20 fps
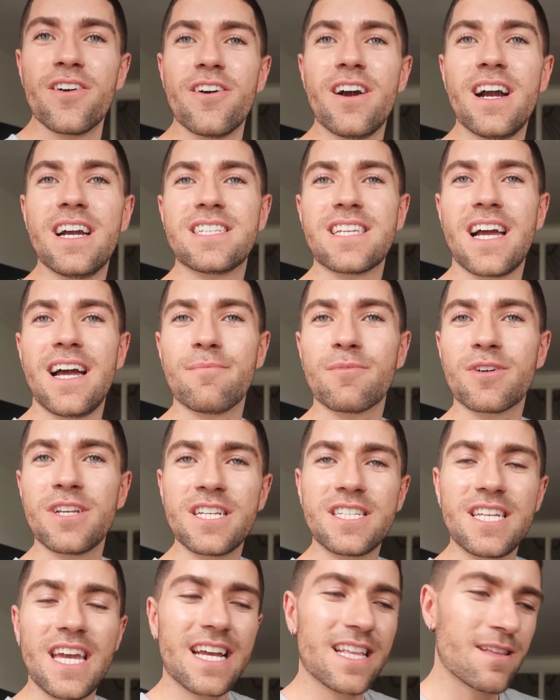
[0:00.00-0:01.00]
Right, I'm going
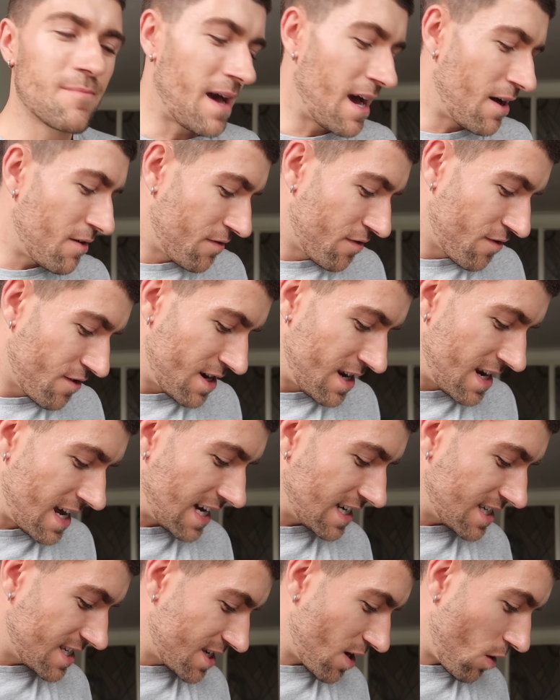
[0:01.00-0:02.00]
to take them out for a
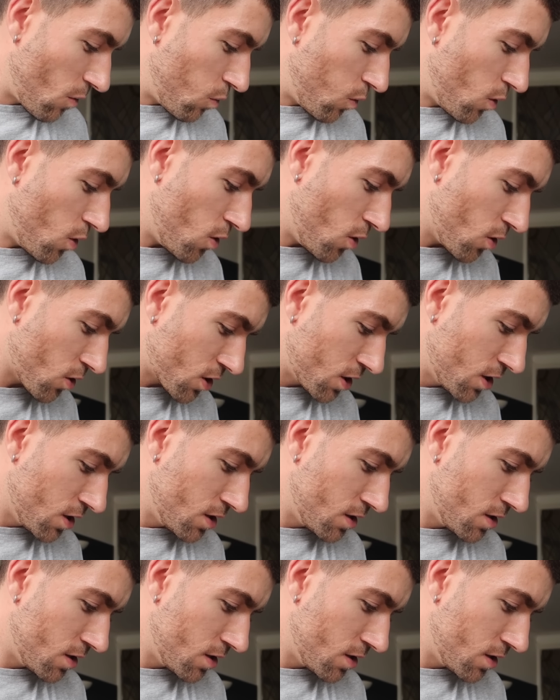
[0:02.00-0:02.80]
nice walk.